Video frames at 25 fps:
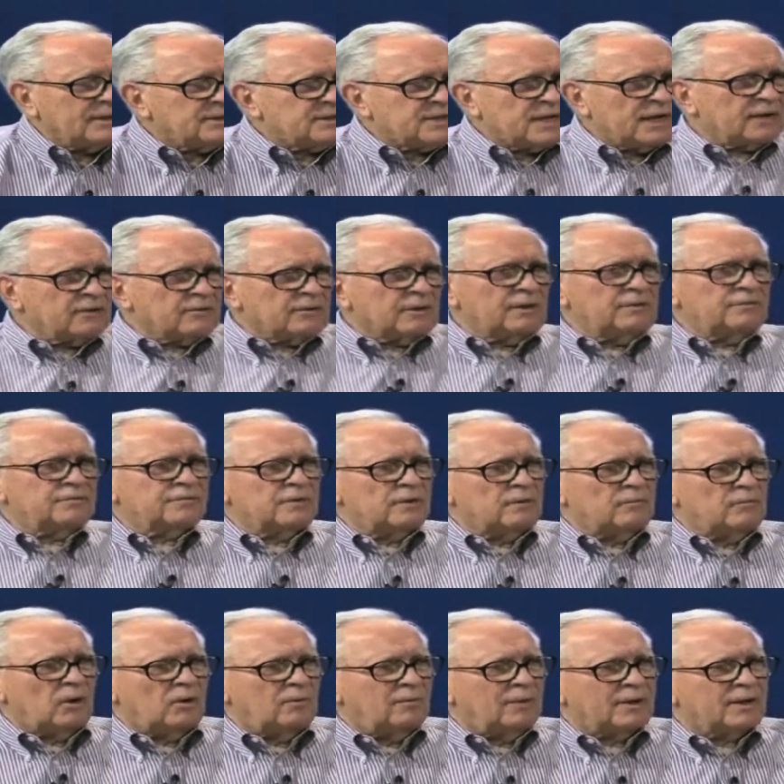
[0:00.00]
integrity for a
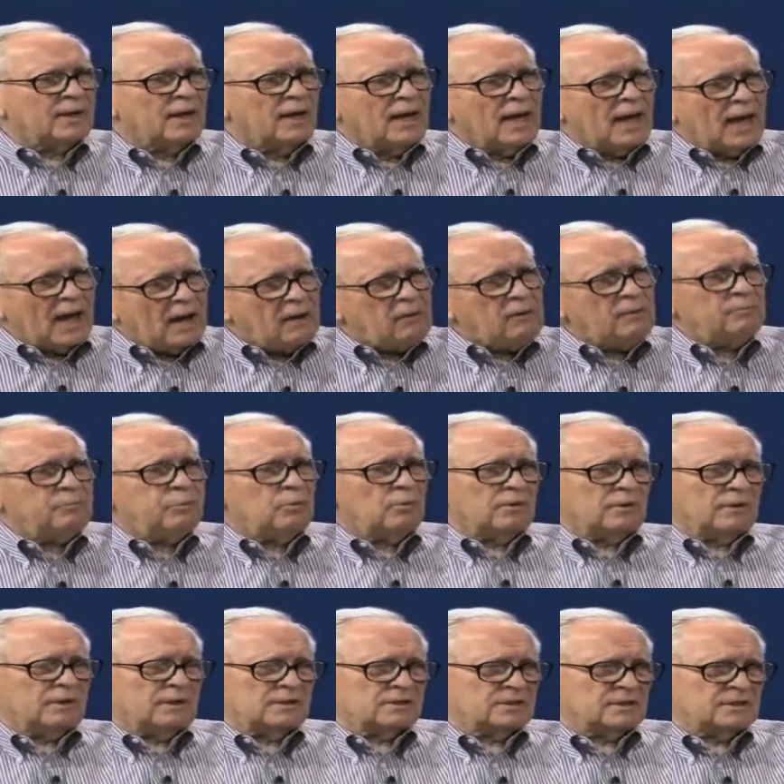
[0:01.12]
moment. How
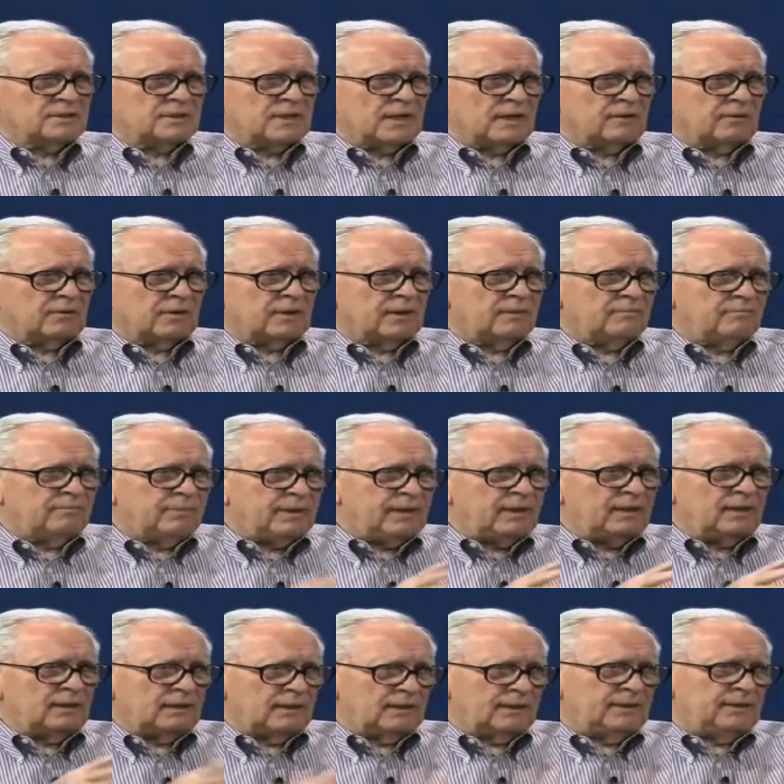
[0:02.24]
important is integrity in
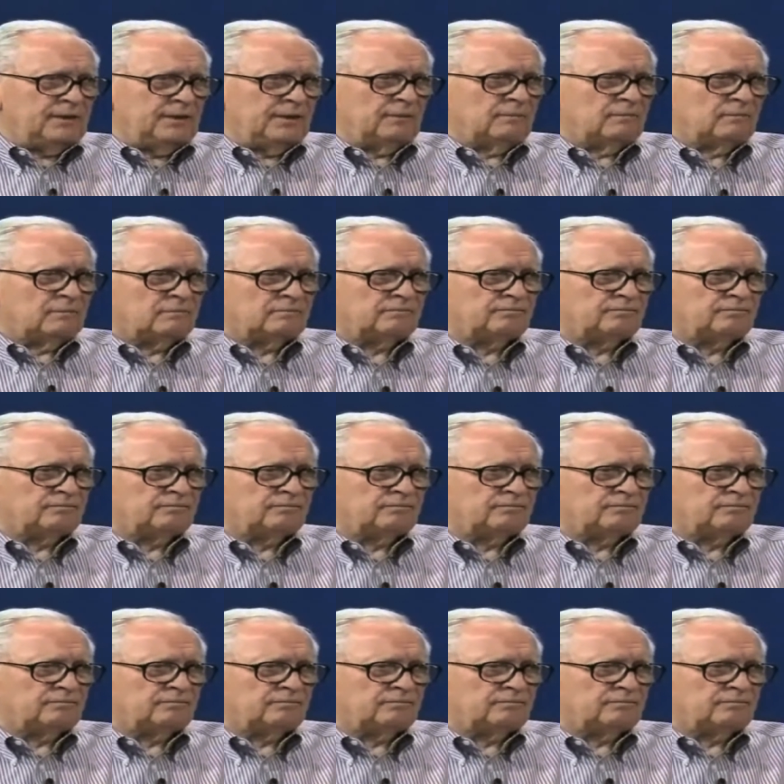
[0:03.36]
being a leader?